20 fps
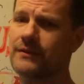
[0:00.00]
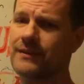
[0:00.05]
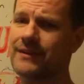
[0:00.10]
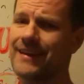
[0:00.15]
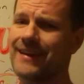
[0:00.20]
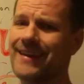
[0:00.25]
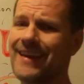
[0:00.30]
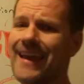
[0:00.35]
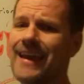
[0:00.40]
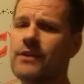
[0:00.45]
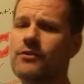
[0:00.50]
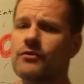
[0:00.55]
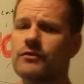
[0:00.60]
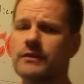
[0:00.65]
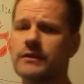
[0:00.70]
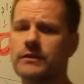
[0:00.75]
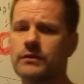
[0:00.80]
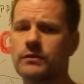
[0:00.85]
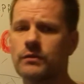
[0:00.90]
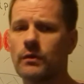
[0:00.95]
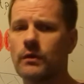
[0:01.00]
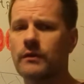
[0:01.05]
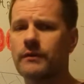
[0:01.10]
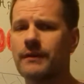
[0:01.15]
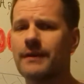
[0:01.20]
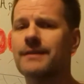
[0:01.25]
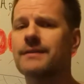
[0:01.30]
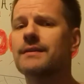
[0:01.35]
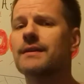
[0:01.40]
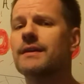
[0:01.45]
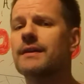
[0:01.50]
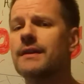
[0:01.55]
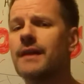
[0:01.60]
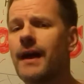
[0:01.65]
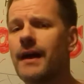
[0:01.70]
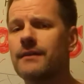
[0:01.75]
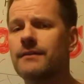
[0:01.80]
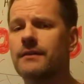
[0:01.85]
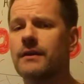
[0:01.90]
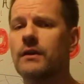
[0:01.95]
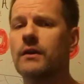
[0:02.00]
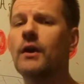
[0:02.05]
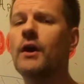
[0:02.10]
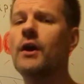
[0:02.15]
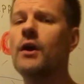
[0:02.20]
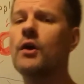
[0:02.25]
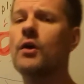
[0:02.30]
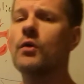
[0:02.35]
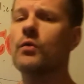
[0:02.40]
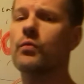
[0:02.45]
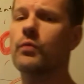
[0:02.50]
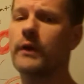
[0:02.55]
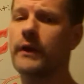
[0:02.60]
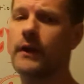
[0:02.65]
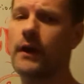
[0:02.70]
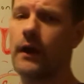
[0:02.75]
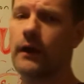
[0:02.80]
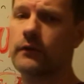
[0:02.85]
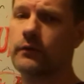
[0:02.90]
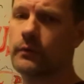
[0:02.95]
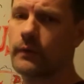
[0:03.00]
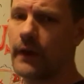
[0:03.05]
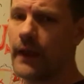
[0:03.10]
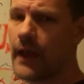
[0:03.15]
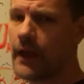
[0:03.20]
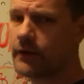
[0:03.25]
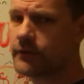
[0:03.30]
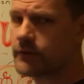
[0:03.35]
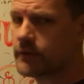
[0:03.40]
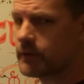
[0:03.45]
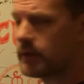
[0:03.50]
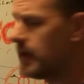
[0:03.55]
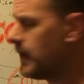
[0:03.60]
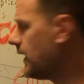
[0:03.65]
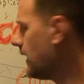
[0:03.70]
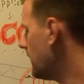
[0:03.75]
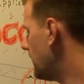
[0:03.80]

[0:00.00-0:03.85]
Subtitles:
as an energy source is a classic redox reaction.